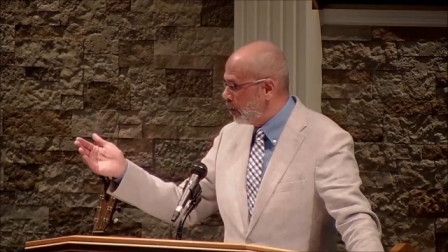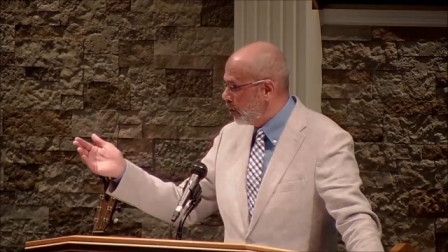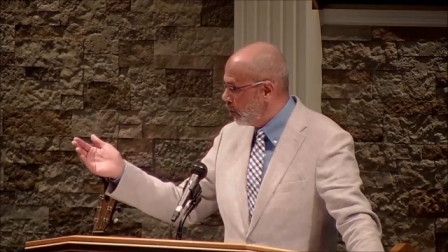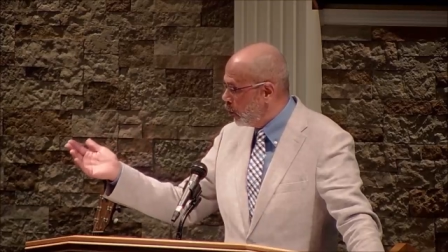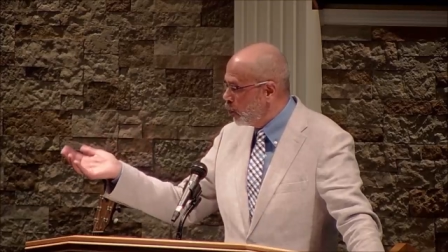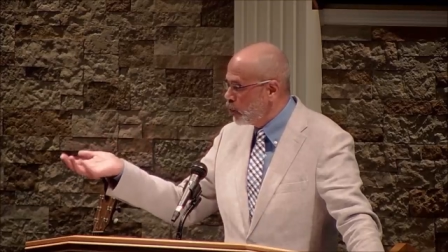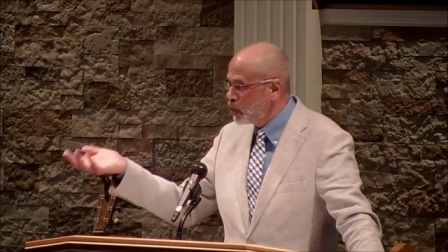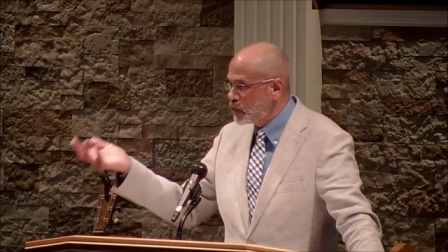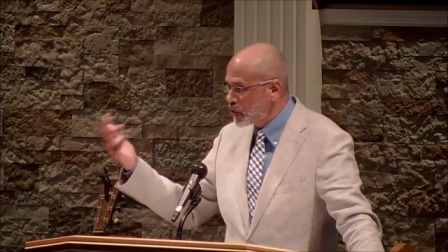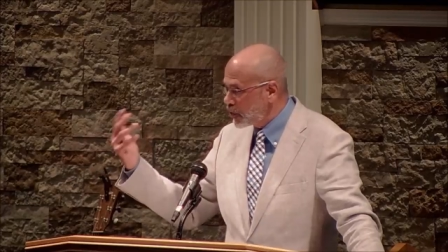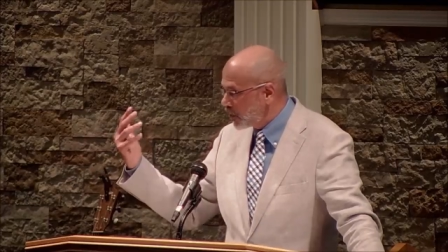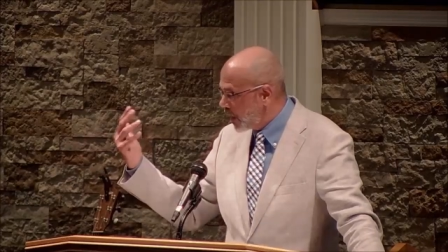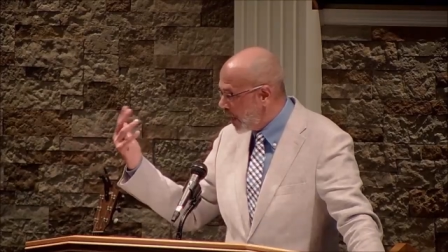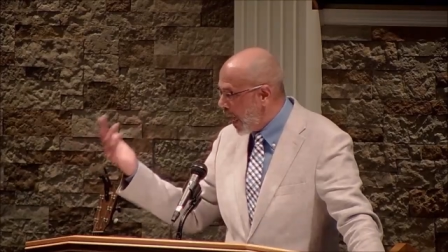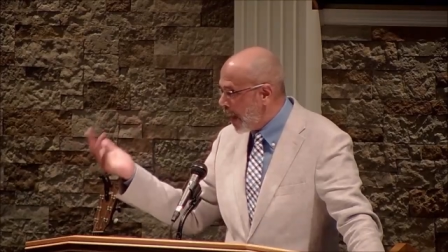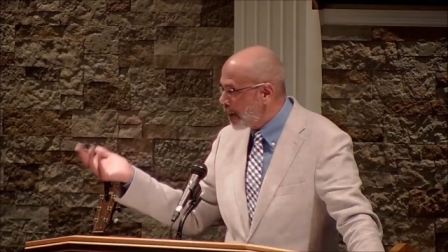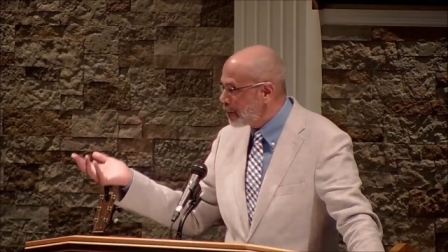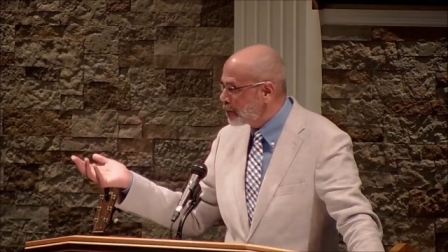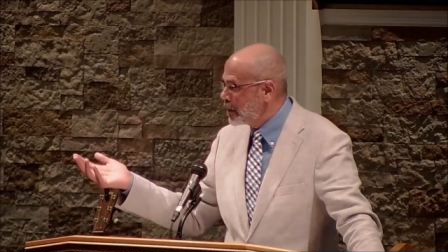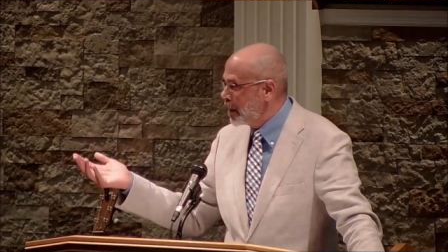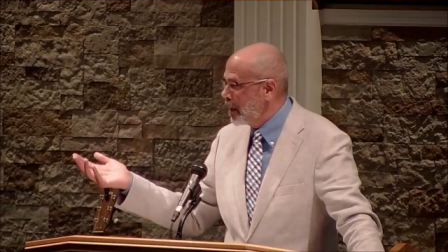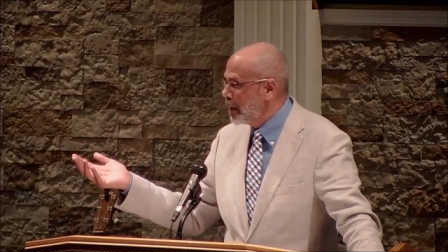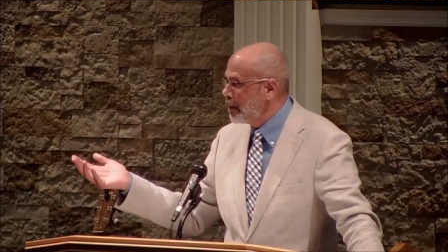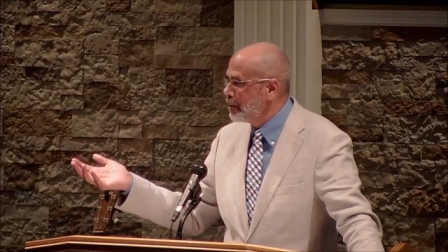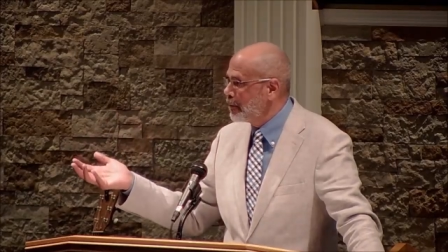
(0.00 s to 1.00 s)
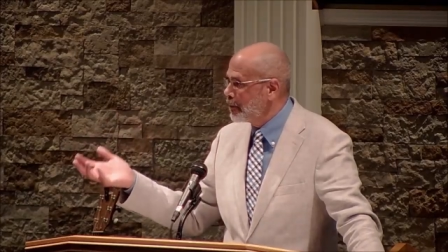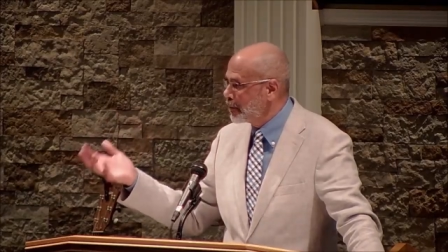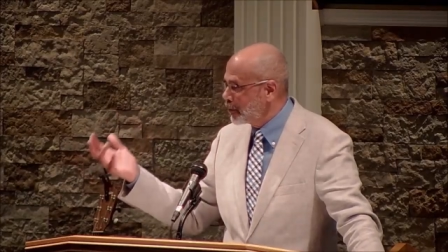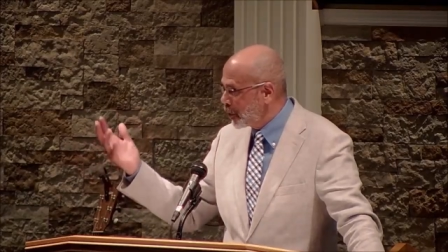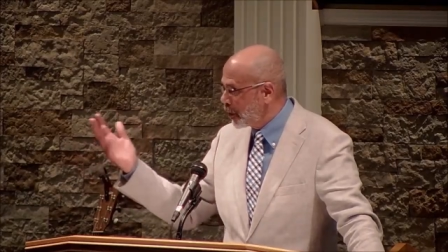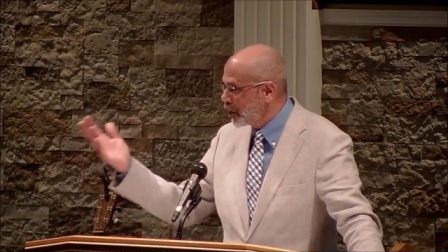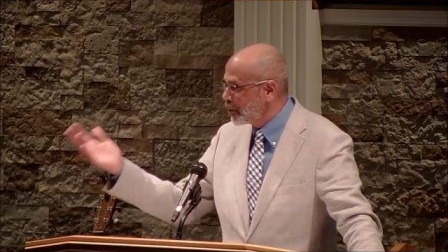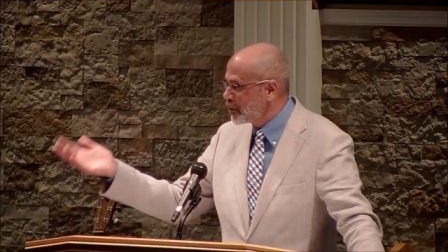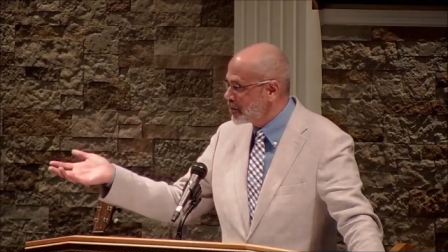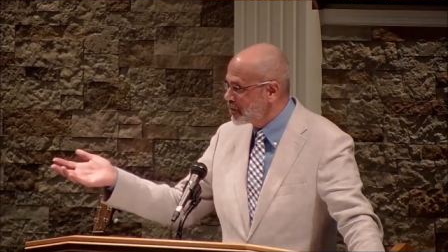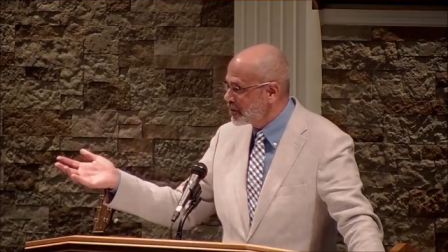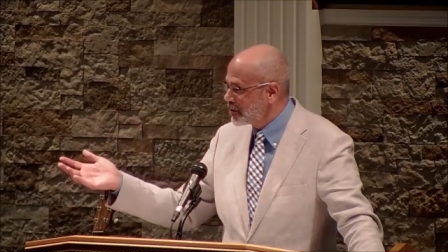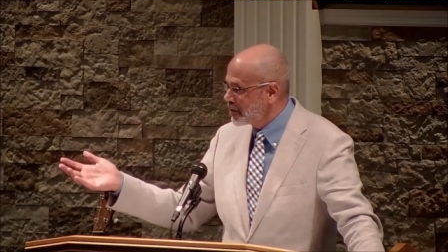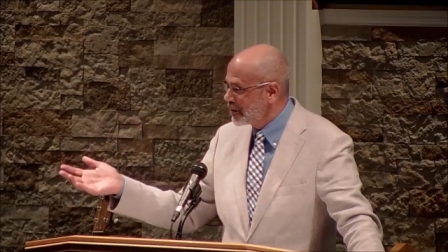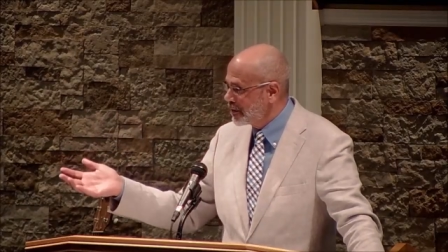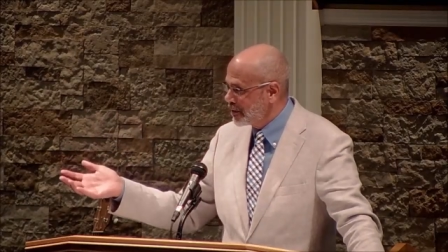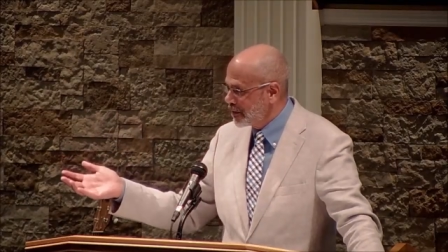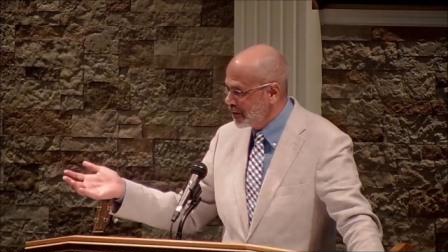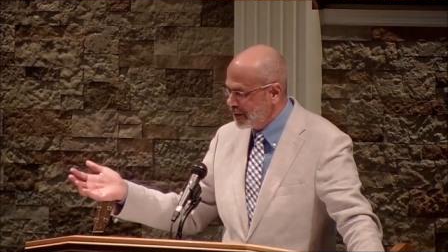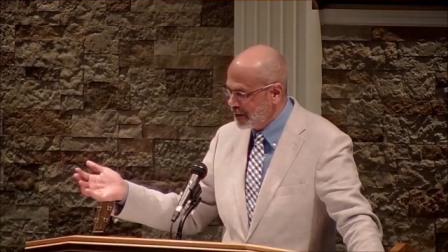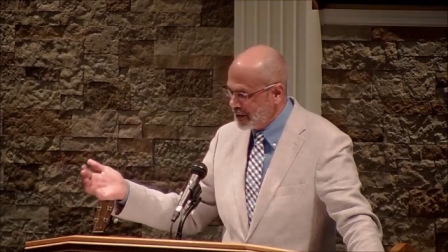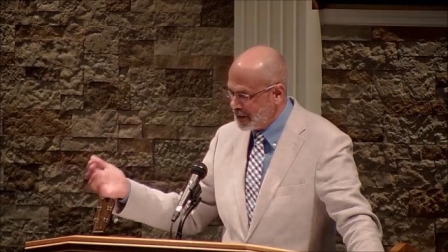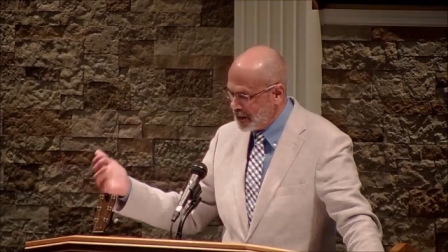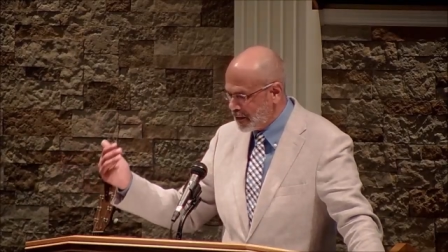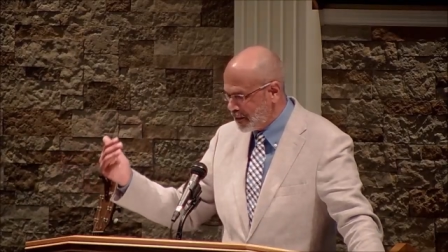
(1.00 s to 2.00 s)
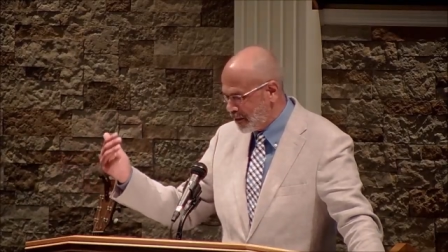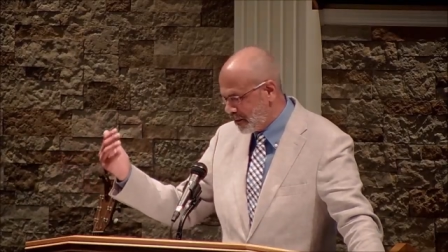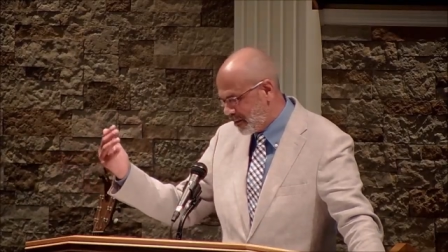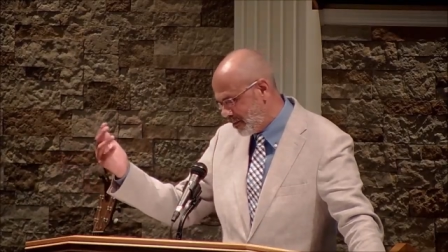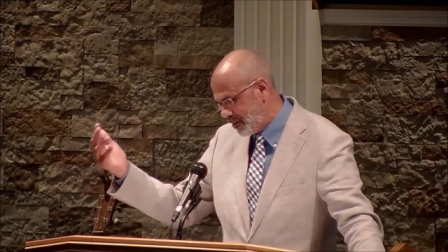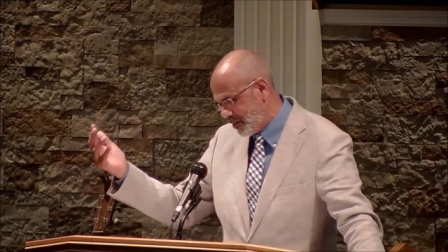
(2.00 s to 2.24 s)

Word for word: who slapped him and thought it was, he, did,